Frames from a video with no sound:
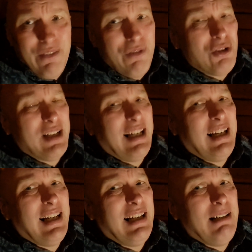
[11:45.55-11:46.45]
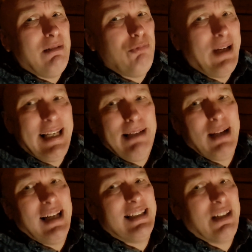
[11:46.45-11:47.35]
Fucking
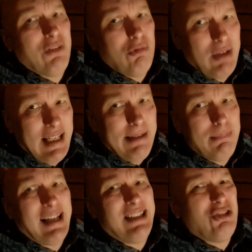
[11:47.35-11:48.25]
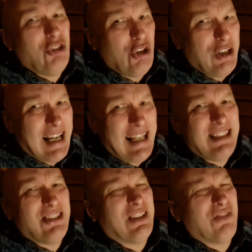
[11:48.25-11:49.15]
remakes after remakes.
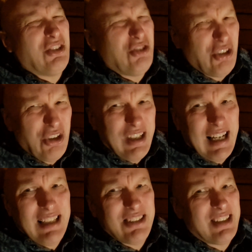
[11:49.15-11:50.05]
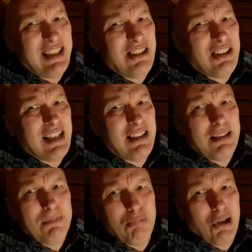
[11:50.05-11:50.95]
Duration after duration. You just get to
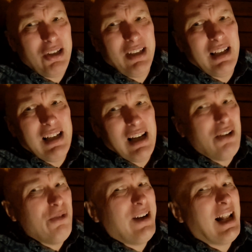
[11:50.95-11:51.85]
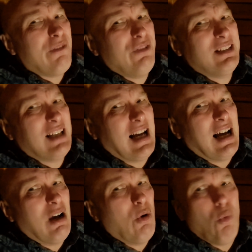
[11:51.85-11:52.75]
the point. Another
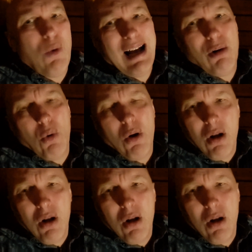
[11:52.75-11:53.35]
Avatar. Wow.